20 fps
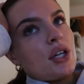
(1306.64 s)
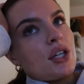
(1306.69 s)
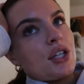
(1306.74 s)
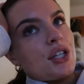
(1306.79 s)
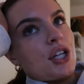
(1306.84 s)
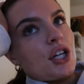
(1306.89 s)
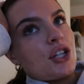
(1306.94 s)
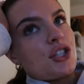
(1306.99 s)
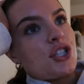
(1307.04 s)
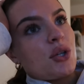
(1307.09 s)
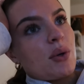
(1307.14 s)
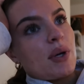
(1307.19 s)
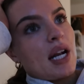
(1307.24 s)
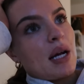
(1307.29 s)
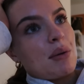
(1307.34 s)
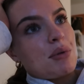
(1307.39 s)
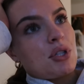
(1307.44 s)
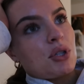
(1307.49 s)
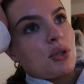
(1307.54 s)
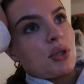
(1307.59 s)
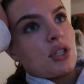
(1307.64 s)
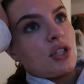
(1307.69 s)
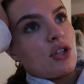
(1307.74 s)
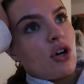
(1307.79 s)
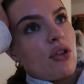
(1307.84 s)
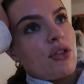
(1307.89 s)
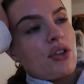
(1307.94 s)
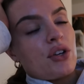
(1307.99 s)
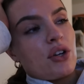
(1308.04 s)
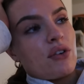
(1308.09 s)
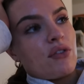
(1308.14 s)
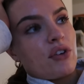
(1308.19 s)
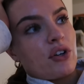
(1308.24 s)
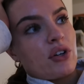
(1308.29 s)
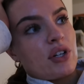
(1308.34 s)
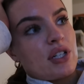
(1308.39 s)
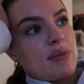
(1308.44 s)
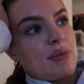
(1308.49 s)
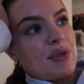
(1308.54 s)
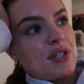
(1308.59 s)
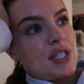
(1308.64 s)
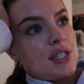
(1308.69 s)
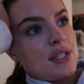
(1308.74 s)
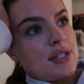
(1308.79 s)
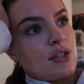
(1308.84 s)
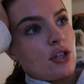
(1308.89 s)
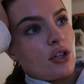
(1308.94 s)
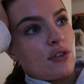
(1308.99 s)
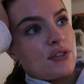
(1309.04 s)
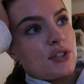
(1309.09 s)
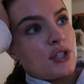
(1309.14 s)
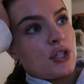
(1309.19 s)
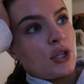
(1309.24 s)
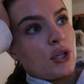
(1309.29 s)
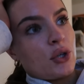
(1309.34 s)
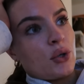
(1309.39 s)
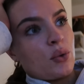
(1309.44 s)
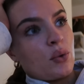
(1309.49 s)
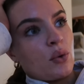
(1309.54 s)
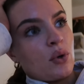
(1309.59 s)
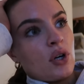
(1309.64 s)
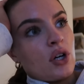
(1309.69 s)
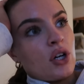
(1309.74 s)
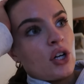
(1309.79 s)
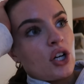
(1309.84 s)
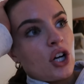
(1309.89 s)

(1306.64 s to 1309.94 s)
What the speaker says: you know, doing absolutely nothing over Christmas and stuff to